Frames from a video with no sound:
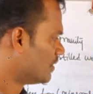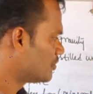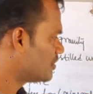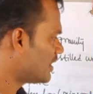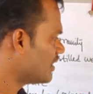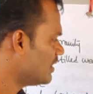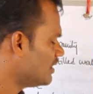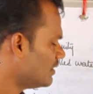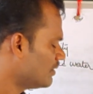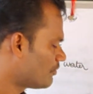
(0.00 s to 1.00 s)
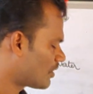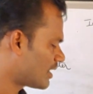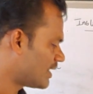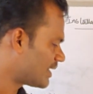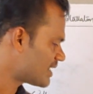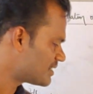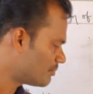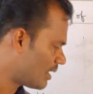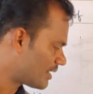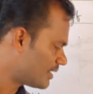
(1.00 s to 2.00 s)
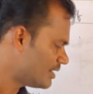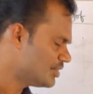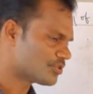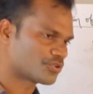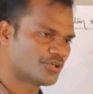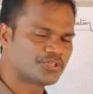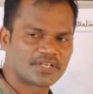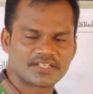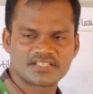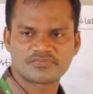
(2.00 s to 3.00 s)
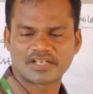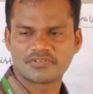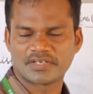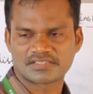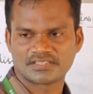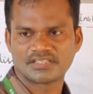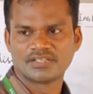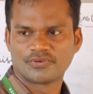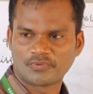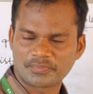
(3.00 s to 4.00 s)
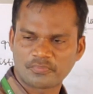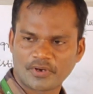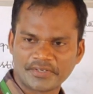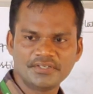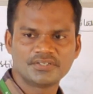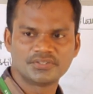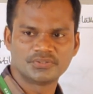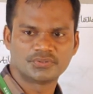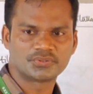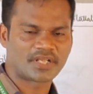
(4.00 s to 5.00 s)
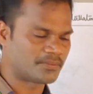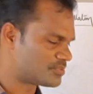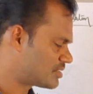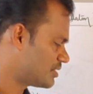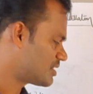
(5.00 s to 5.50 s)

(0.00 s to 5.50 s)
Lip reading: So generally for a lead acid battery you are going to get this value as 1.2 times.